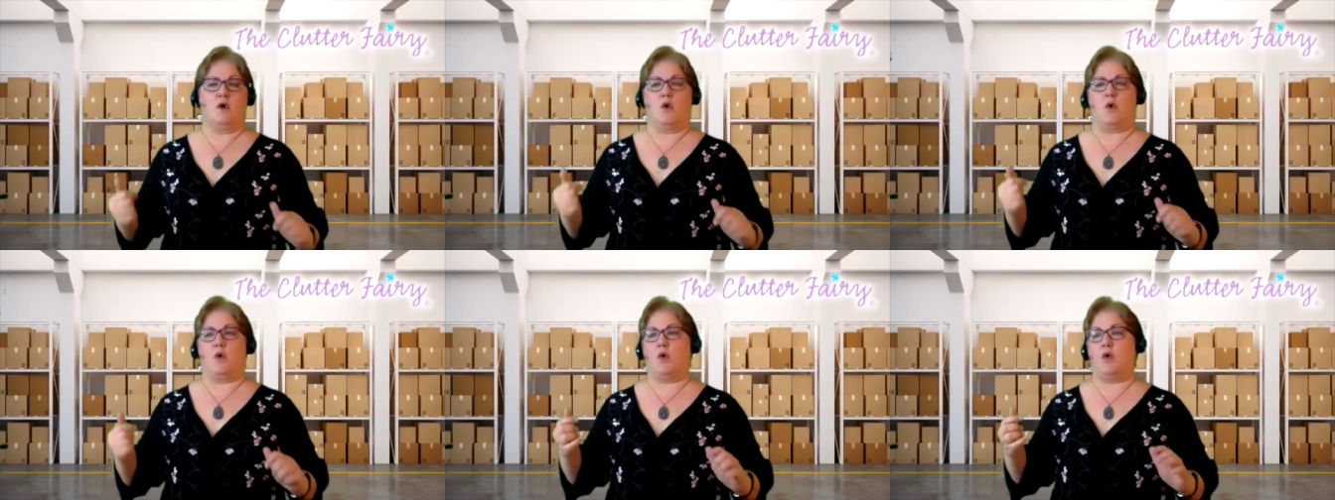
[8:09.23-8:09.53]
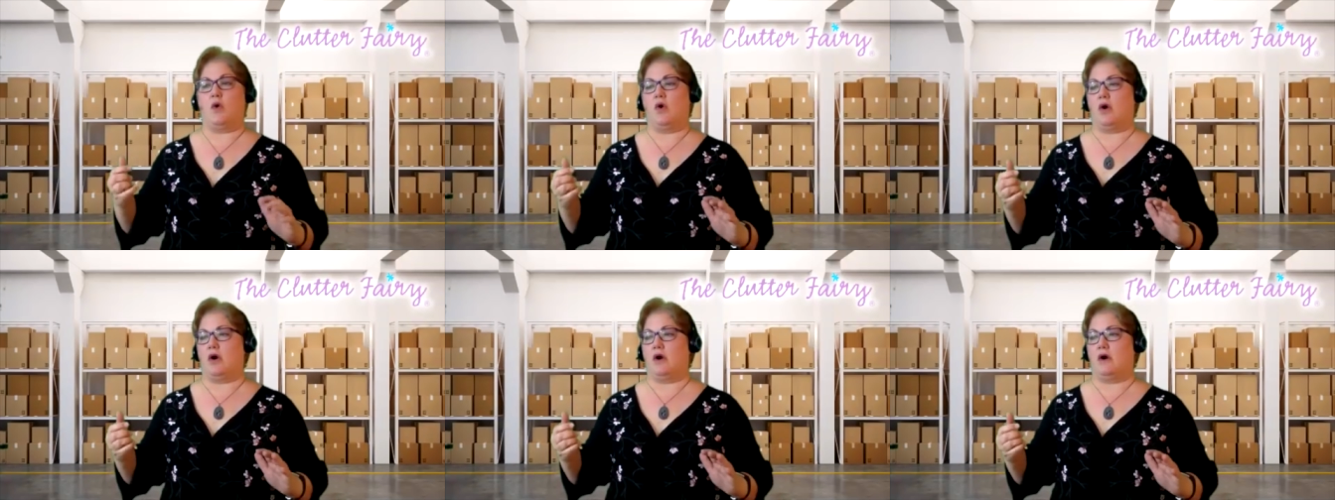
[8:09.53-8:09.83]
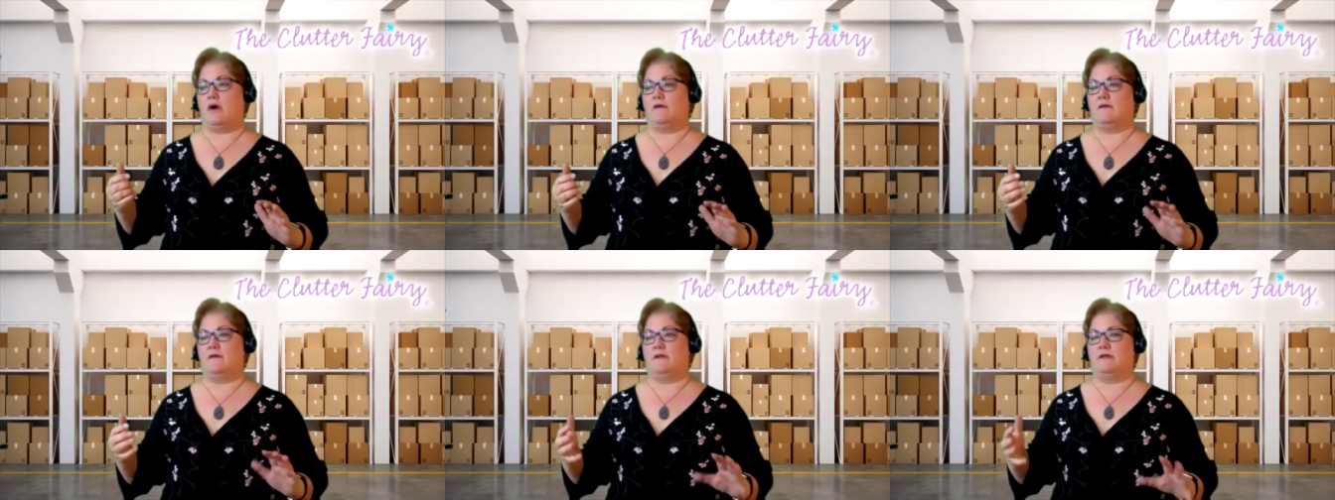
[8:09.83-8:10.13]

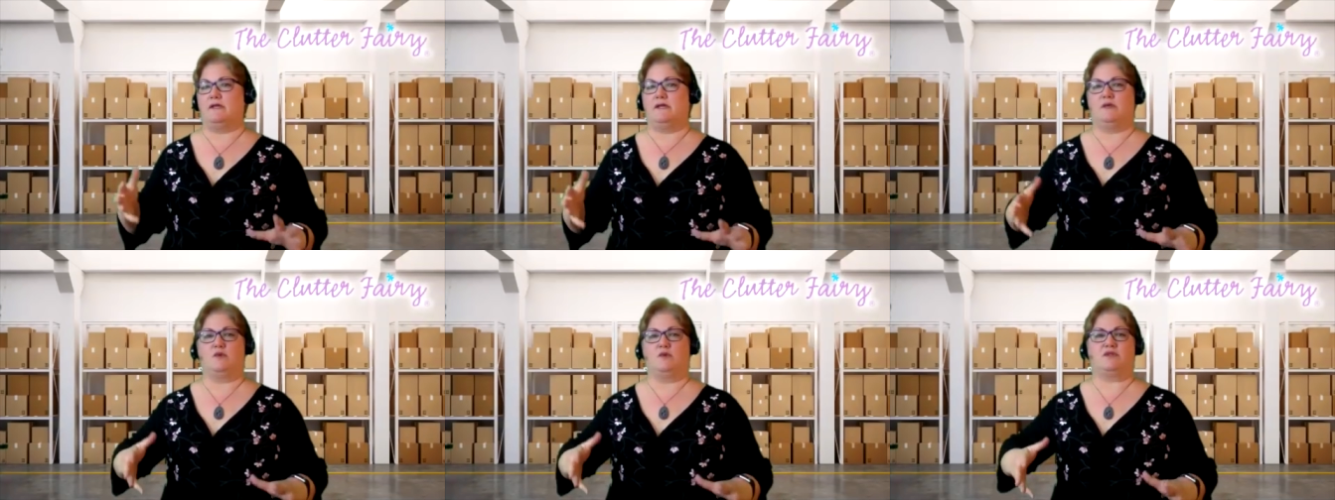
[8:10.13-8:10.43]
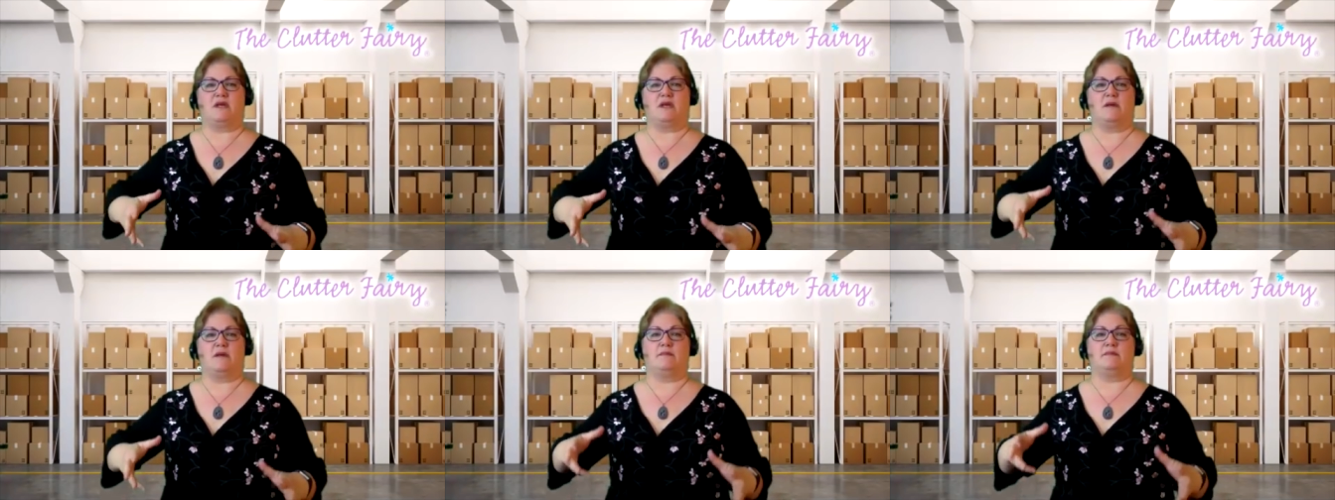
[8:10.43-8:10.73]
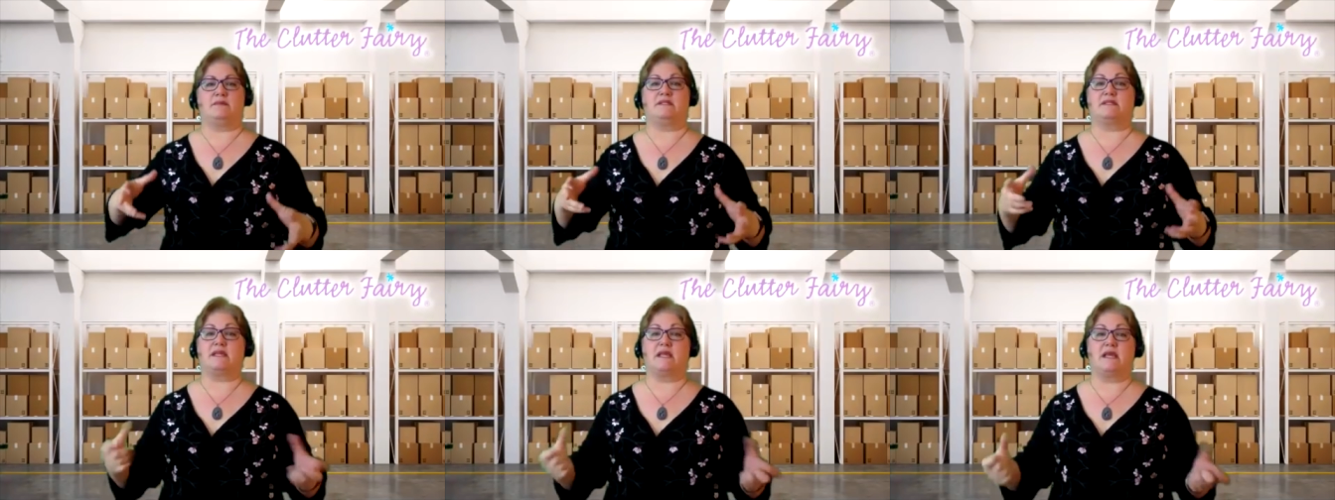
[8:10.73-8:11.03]
or some
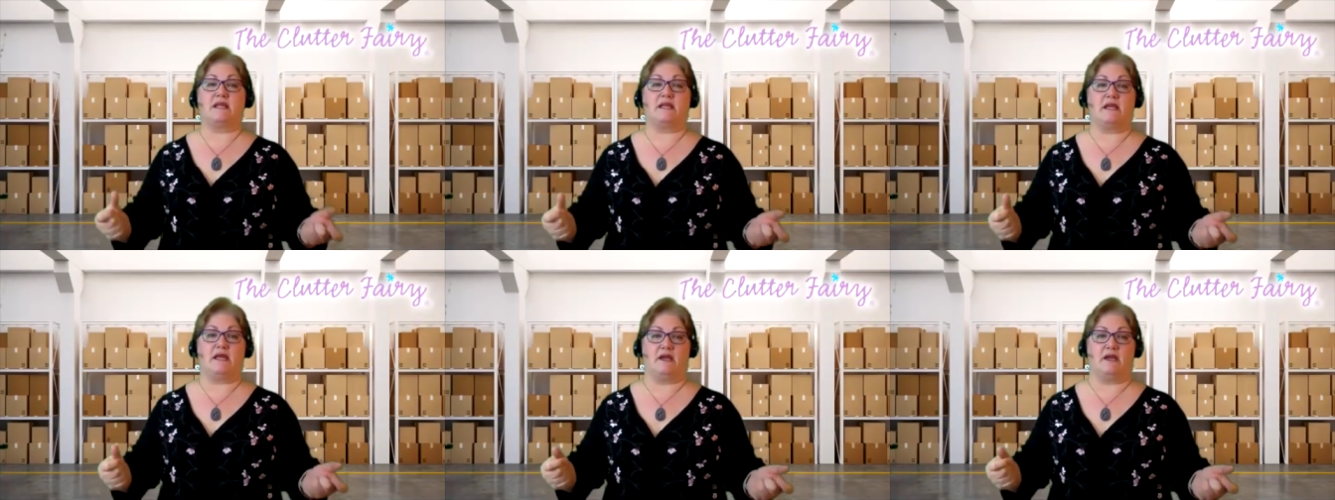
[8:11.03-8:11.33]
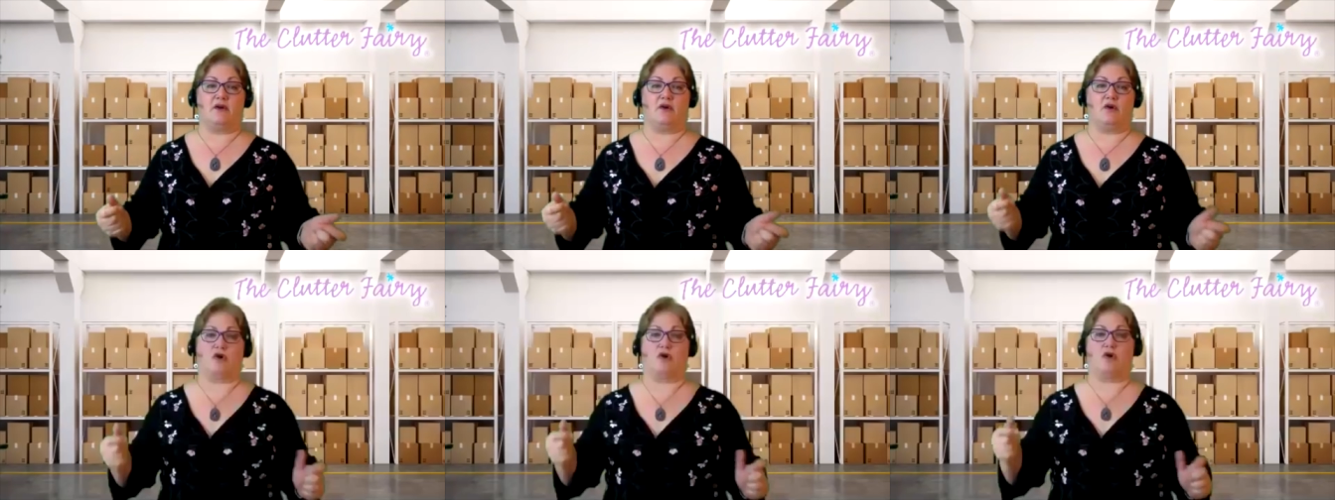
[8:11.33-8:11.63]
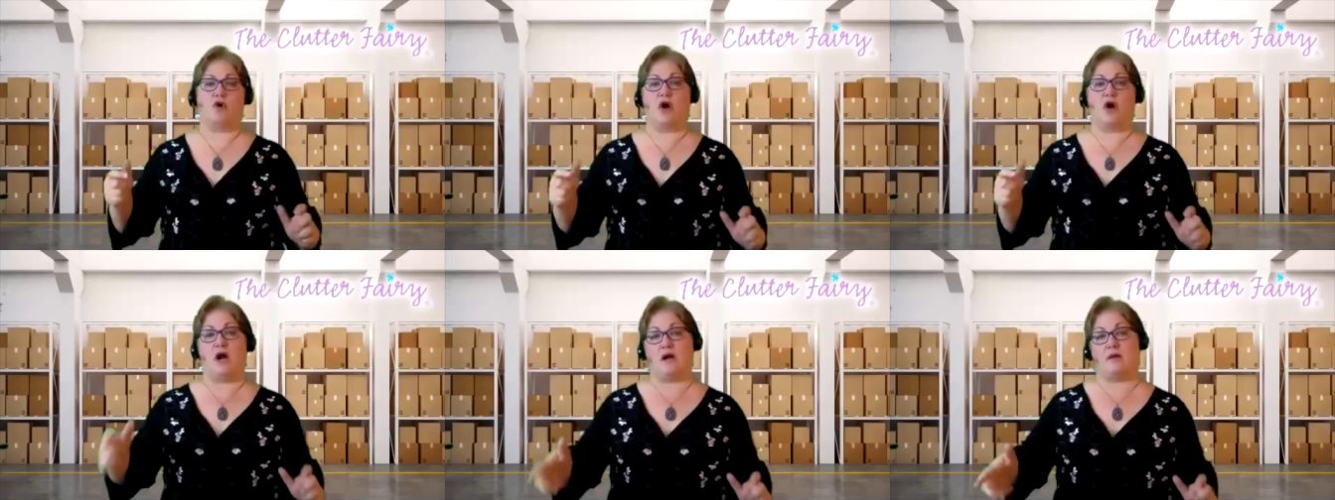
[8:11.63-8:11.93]
skillet or
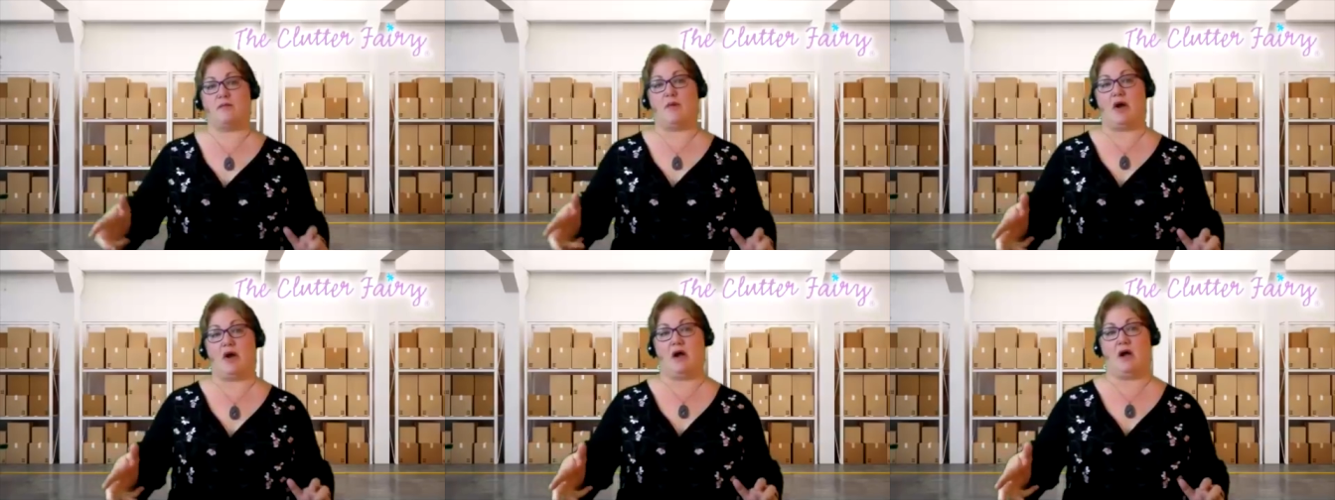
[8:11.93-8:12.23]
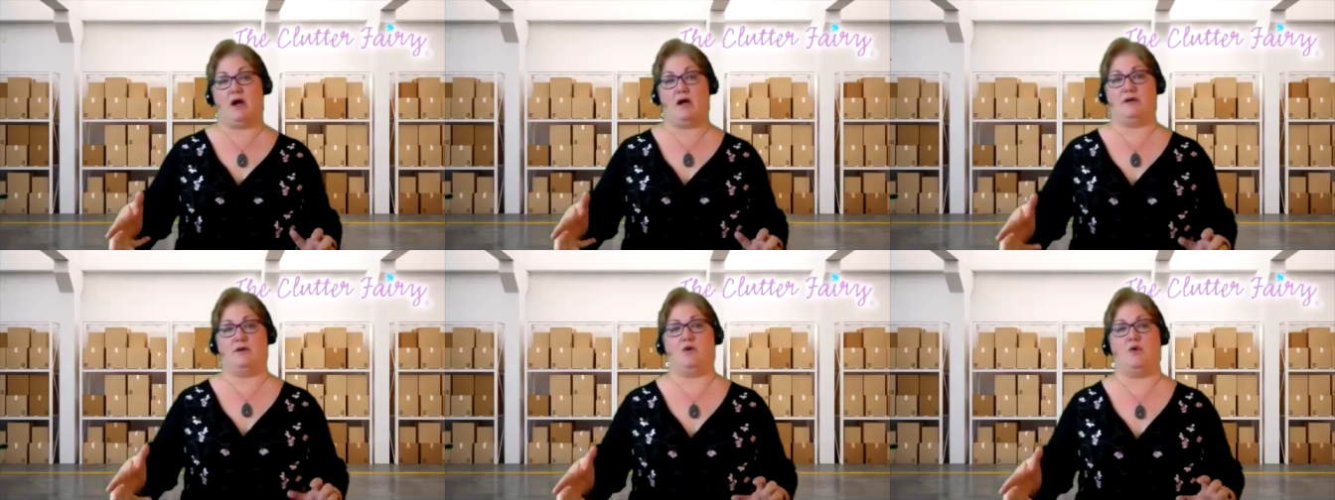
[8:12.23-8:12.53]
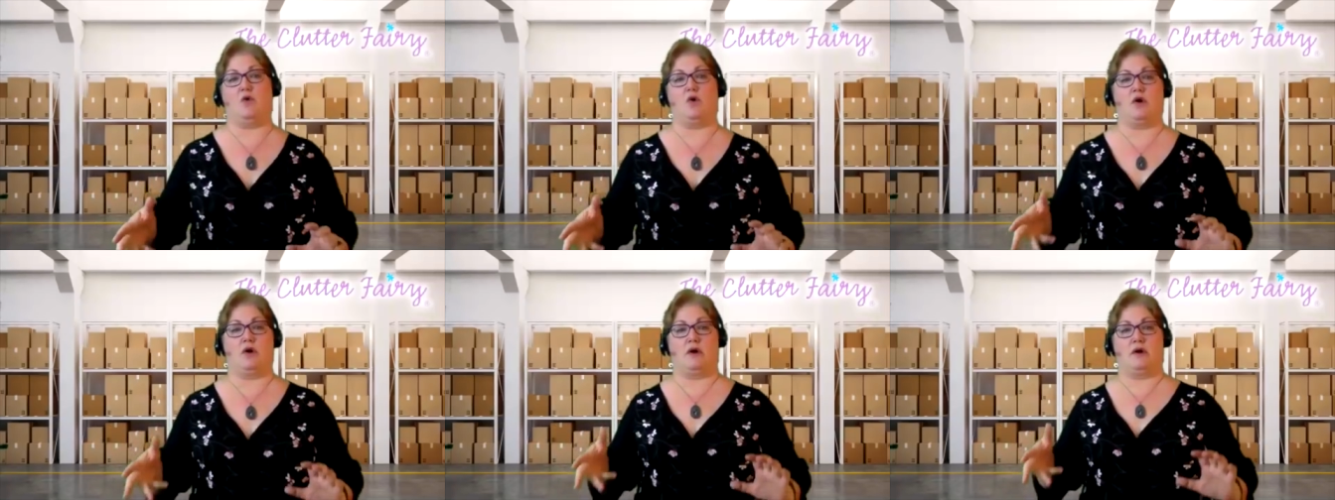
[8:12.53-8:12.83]
crock pot
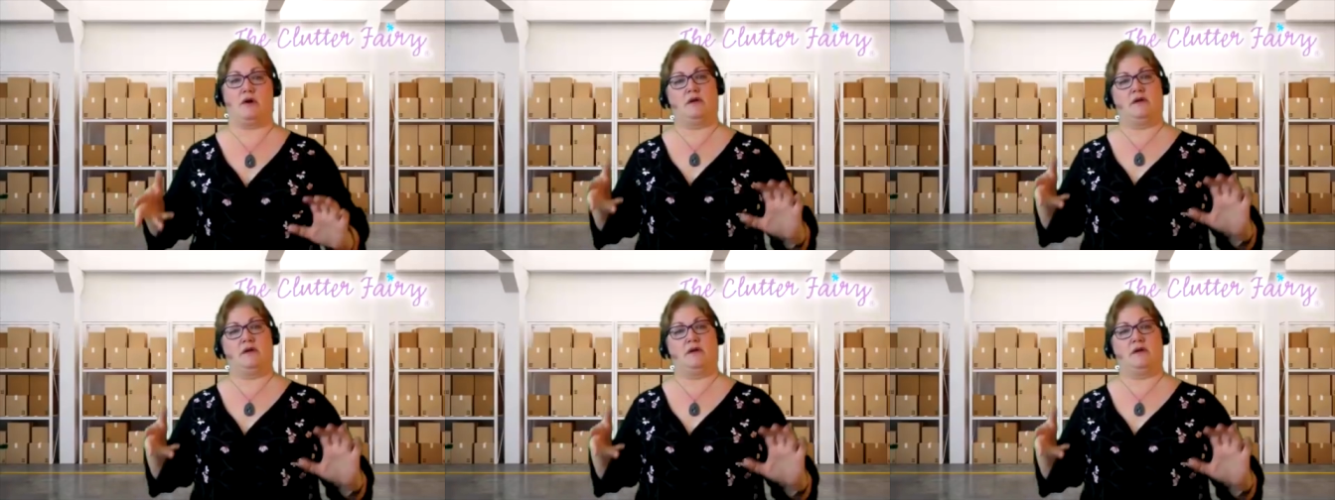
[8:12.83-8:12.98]
or